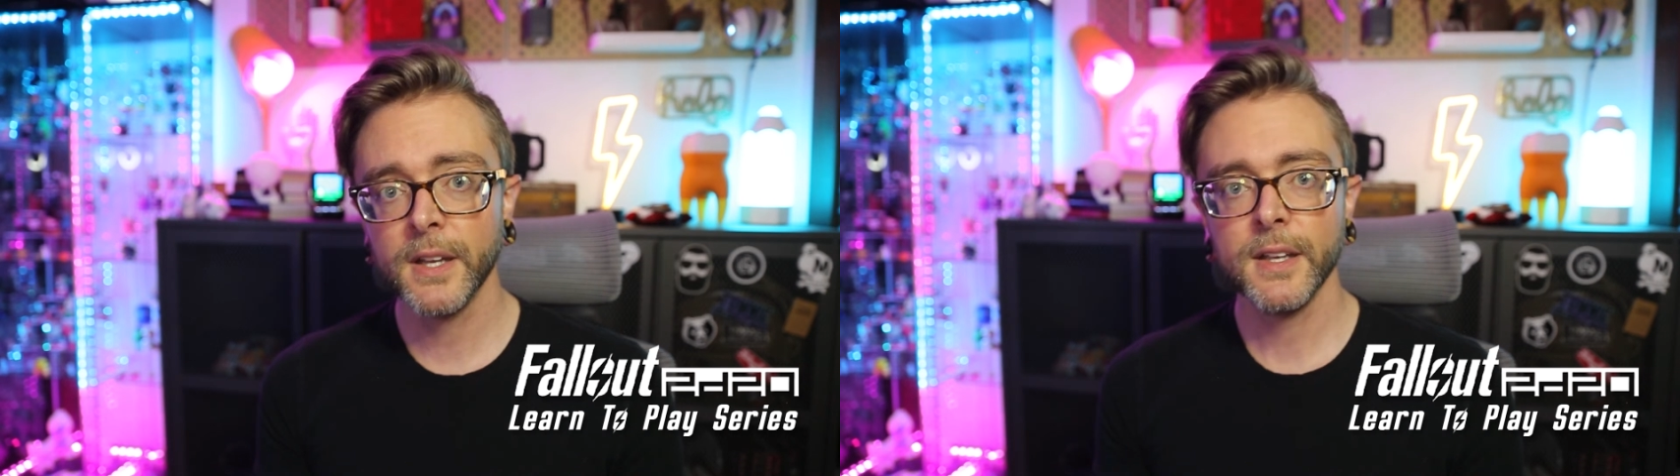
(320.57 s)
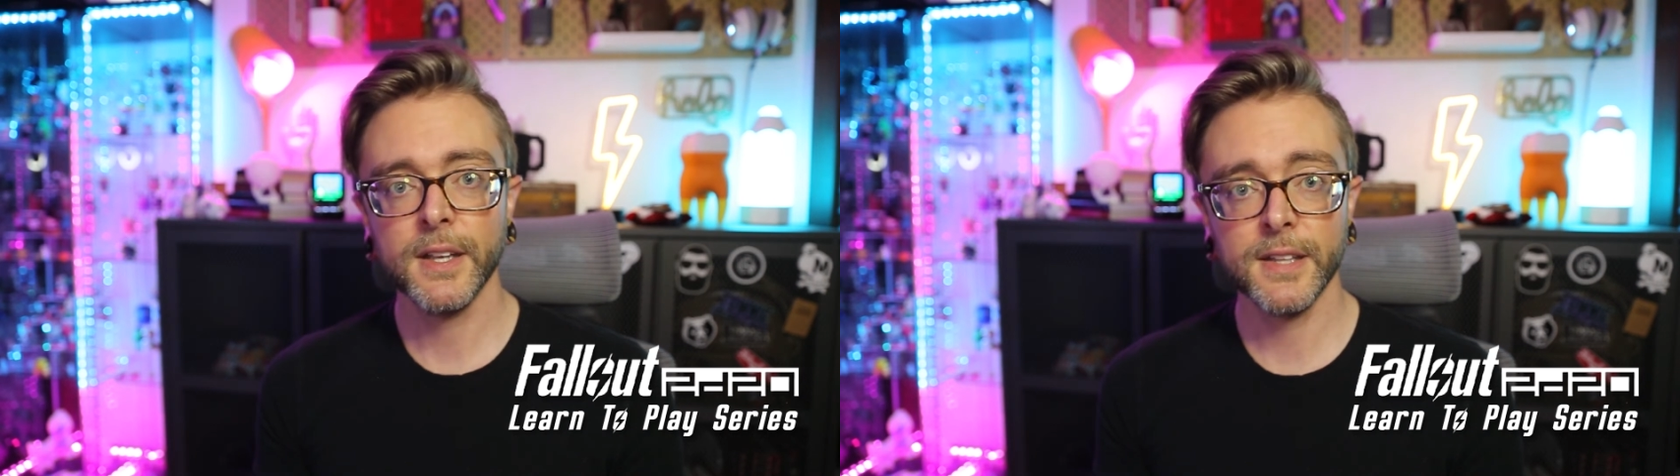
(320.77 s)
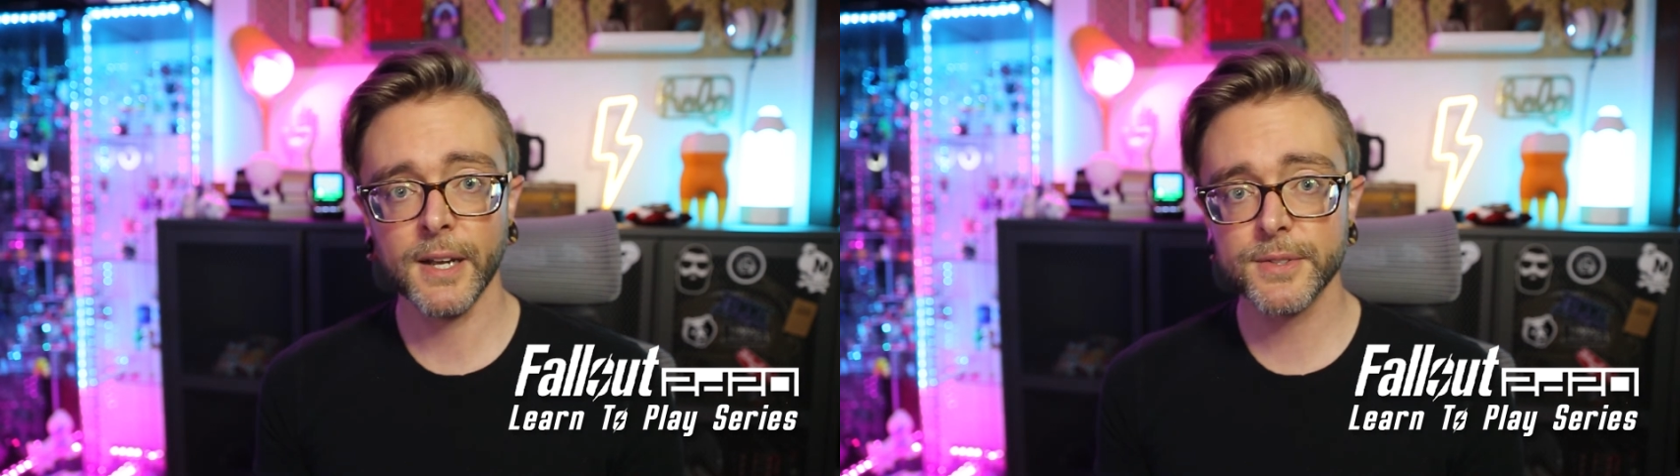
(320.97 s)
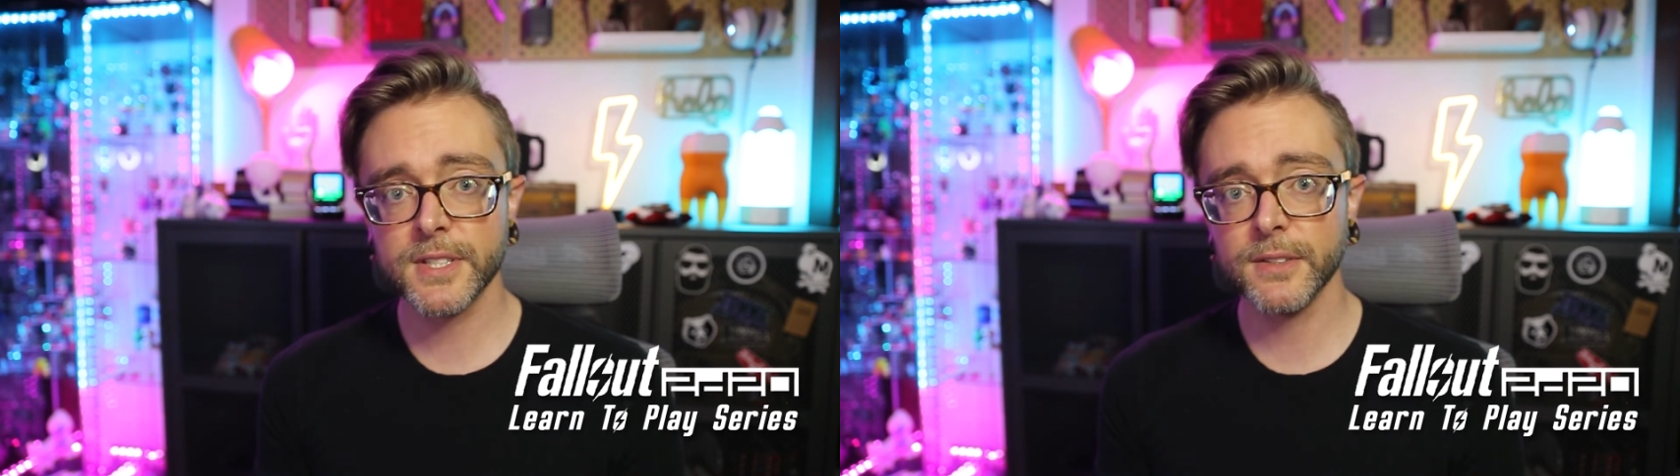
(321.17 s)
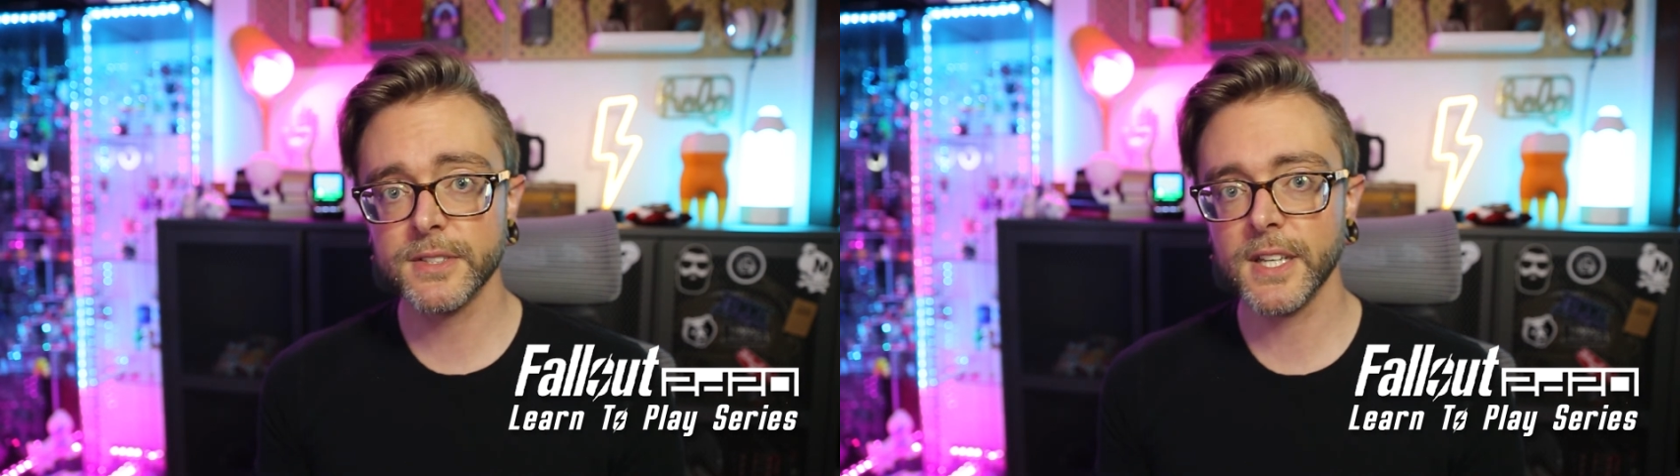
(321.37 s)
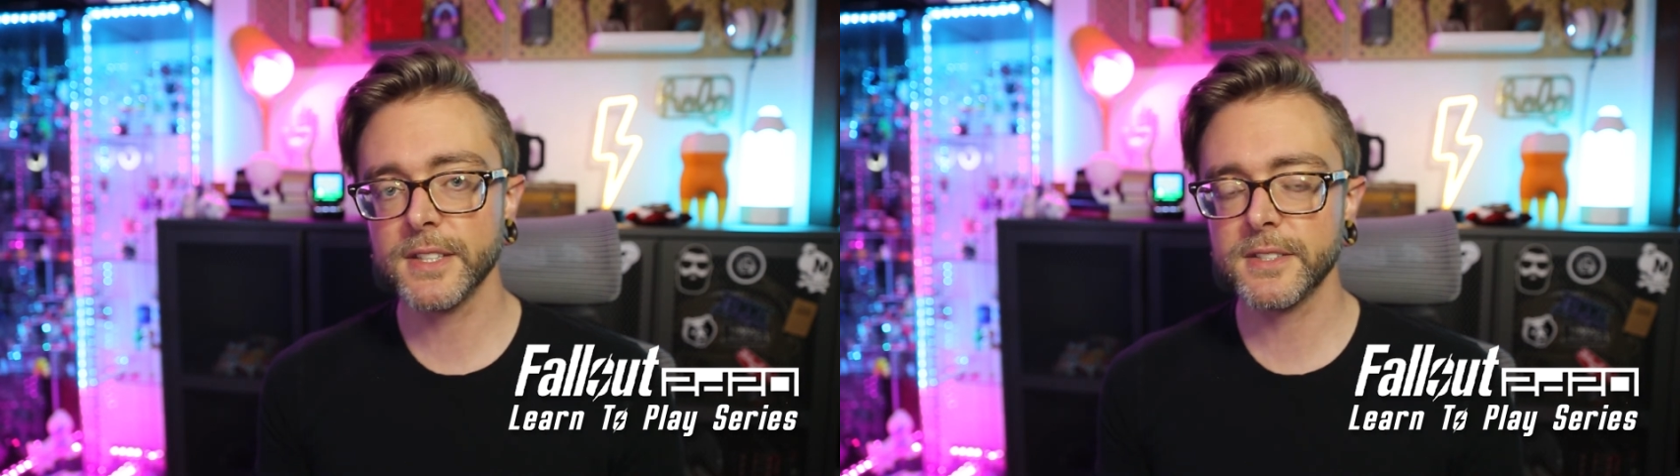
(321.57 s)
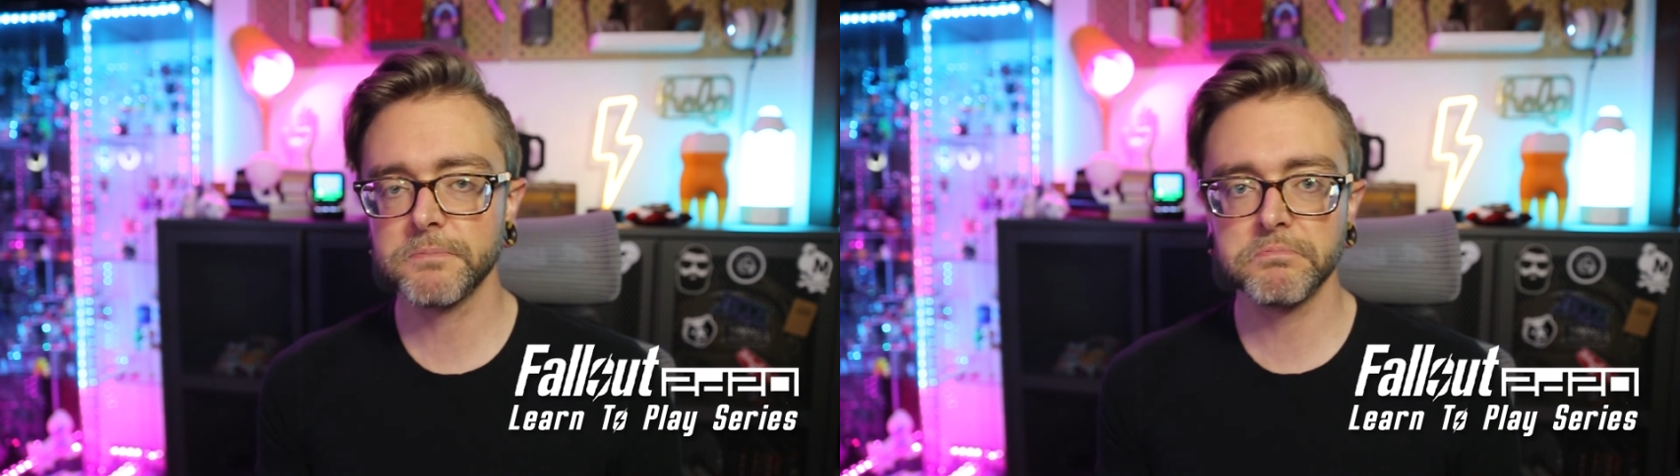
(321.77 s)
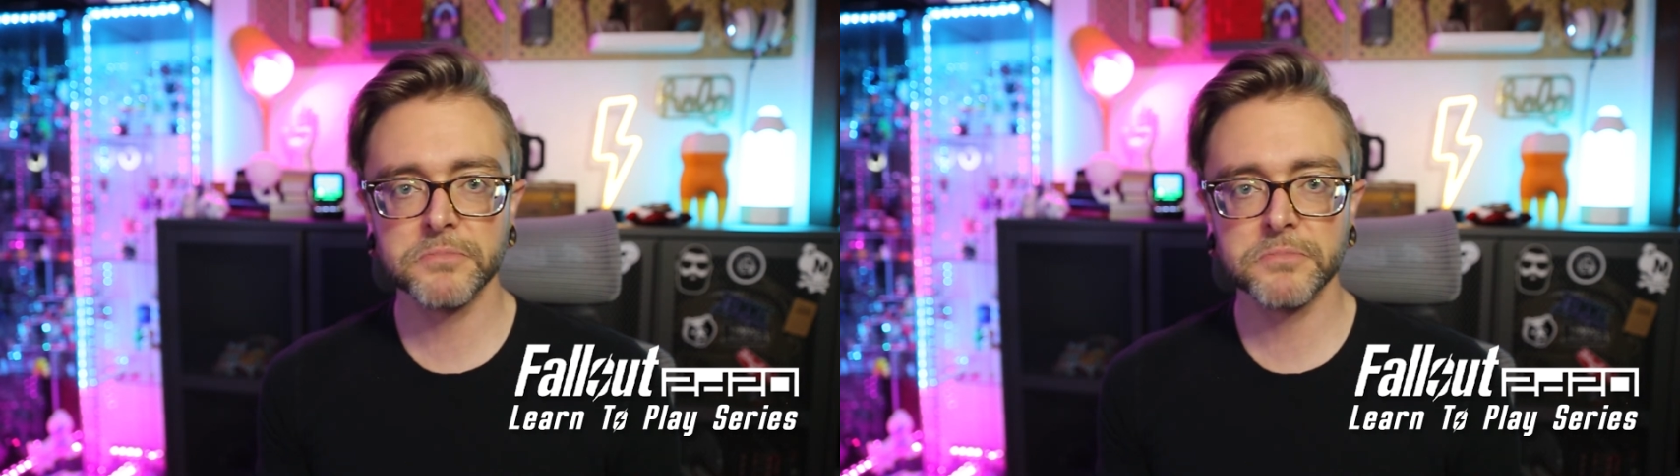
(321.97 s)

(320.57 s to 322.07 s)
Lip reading: and how skill tests